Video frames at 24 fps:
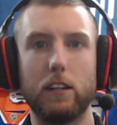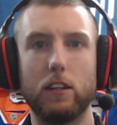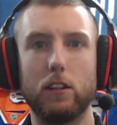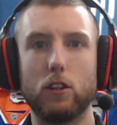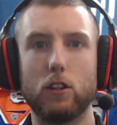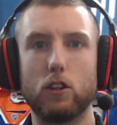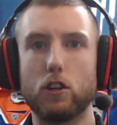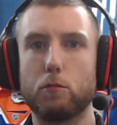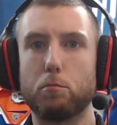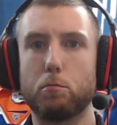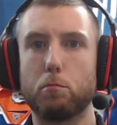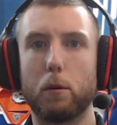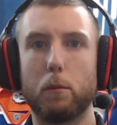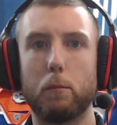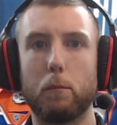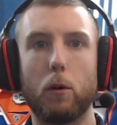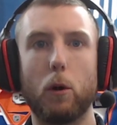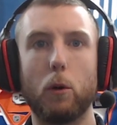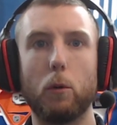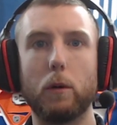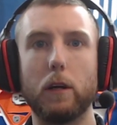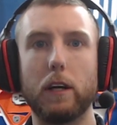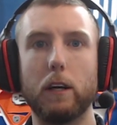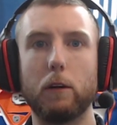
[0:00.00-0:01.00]
Just
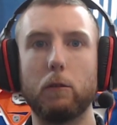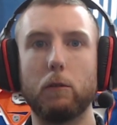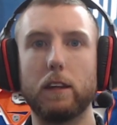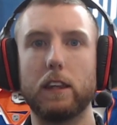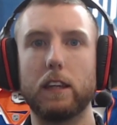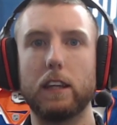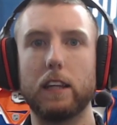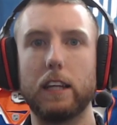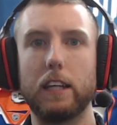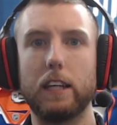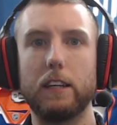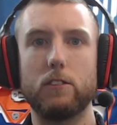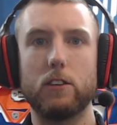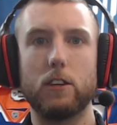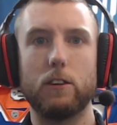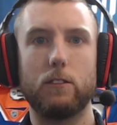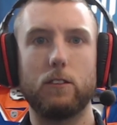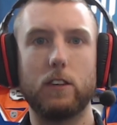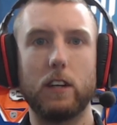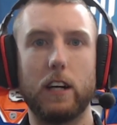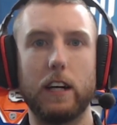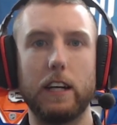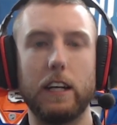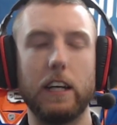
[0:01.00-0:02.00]
promoting what the Leafs have
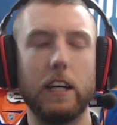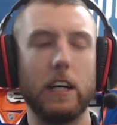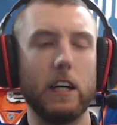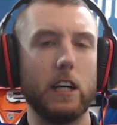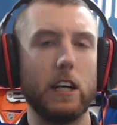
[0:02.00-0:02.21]
done,